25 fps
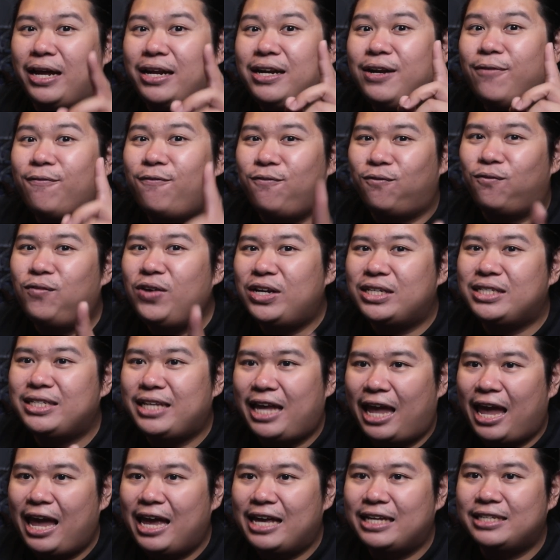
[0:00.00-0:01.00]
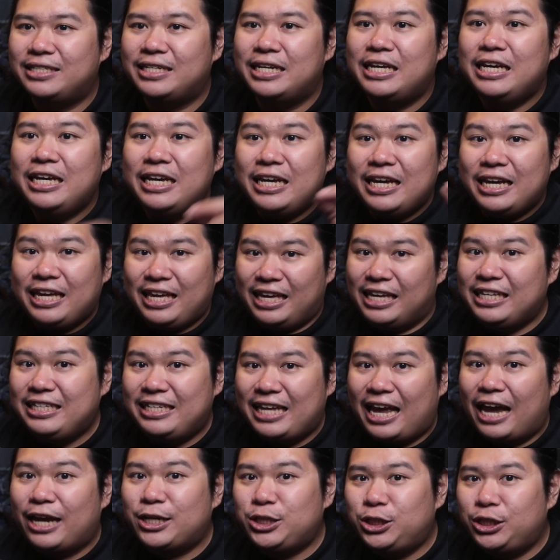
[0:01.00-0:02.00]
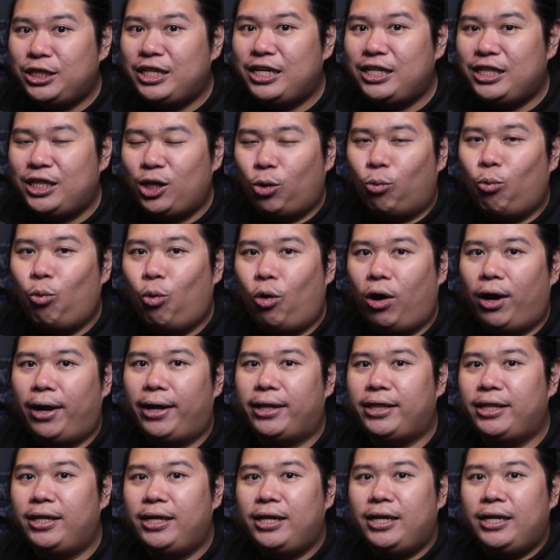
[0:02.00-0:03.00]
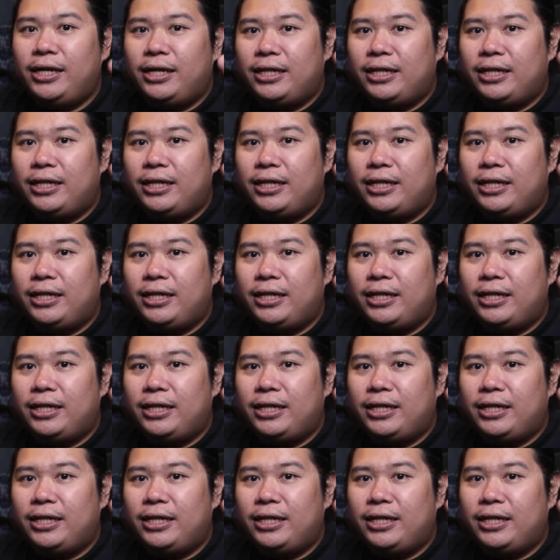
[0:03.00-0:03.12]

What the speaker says: And the first S is actually the one